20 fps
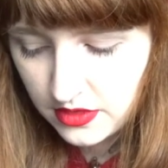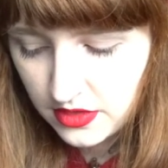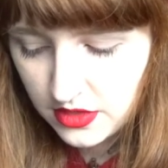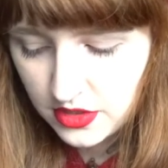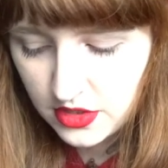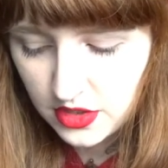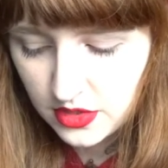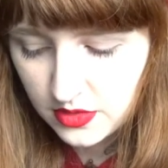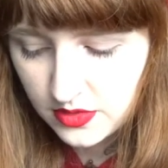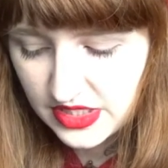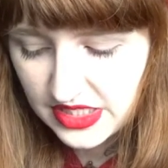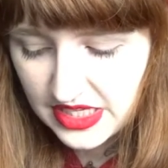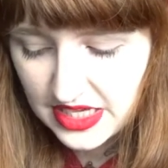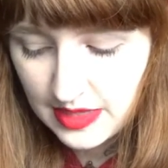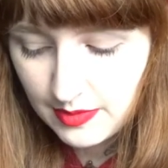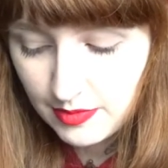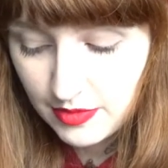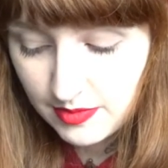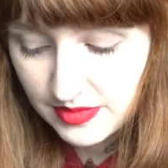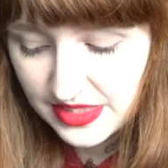You know, to
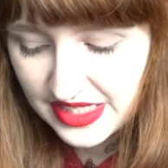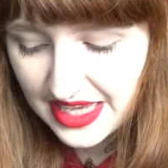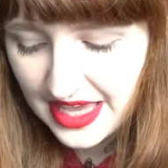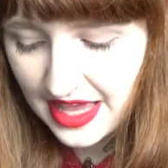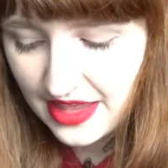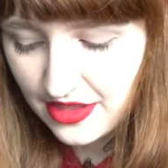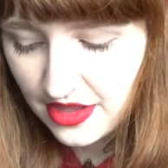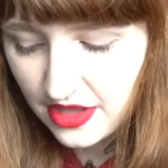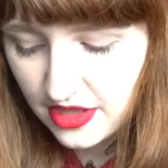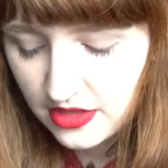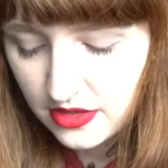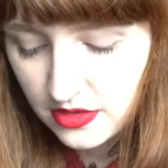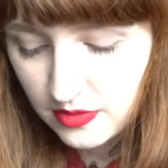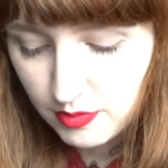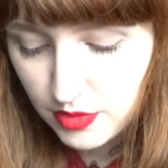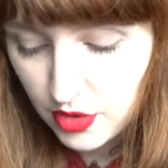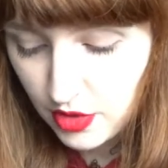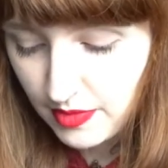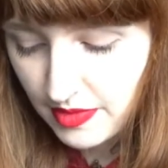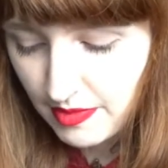keep them together,
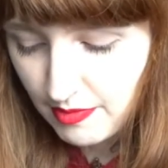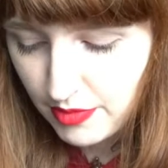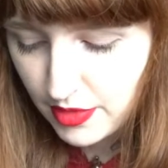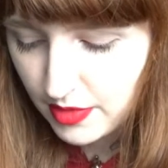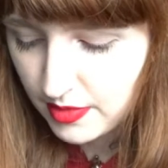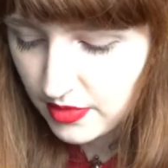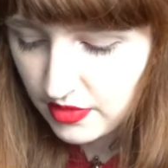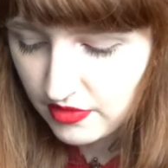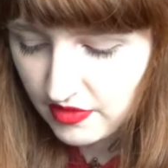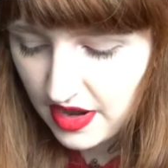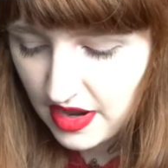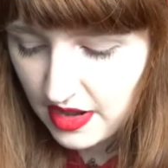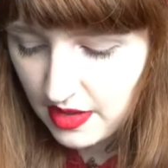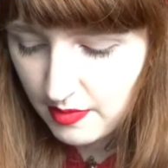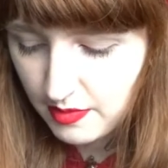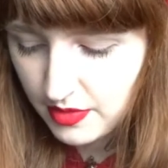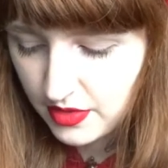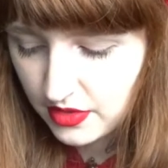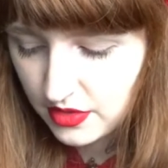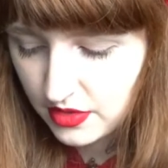put them in bubble wrap.